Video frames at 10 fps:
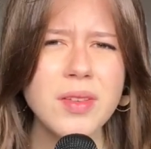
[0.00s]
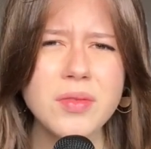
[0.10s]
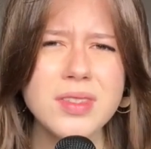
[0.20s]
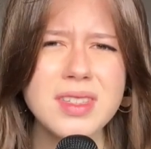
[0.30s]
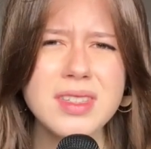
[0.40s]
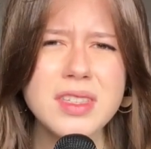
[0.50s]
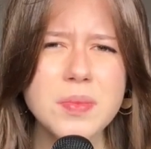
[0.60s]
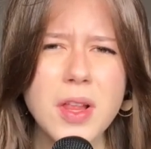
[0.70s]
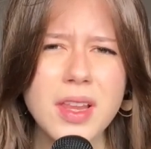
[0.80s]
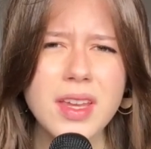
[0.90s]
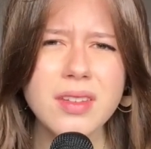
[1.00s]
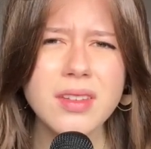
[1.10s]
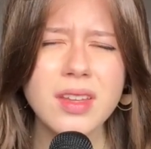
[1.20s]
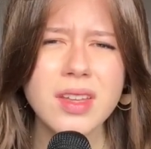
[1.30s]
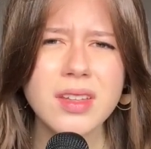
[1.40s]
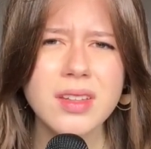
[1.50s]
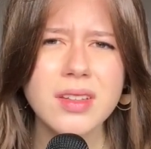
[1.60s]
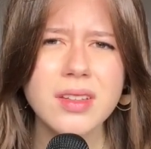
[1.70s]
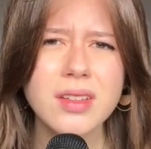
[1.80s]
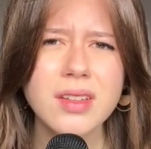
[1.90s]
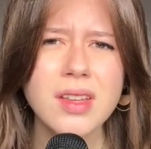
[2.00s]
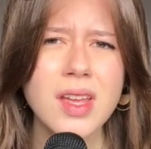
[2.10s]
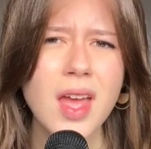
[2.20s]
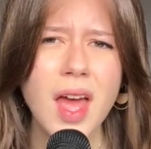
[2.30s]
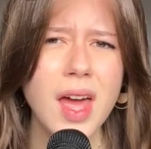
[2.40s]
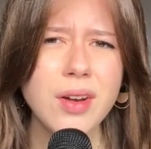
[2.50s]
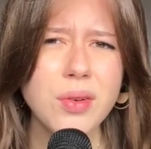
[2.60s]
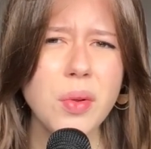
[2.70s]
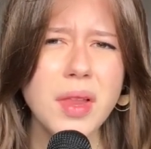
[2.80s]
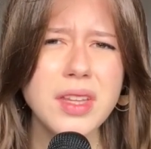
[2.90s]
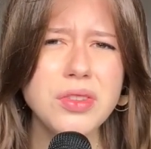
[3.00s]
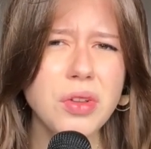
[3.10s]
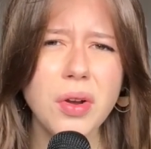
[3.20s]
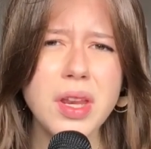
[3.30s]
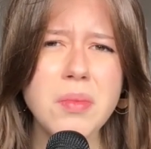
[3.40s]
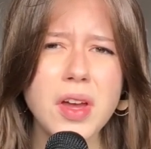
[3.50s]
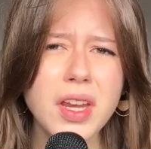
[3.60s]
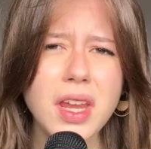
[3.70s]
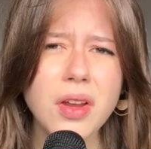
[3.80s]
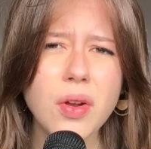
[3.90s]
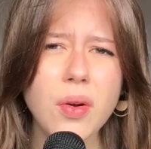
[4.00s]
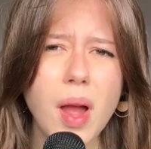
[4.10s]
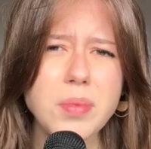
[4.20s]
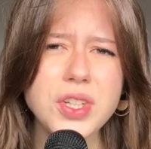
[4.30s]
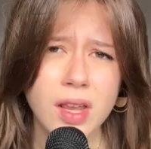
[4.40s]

Does it smell like, I don't know, like dirty money and corruption,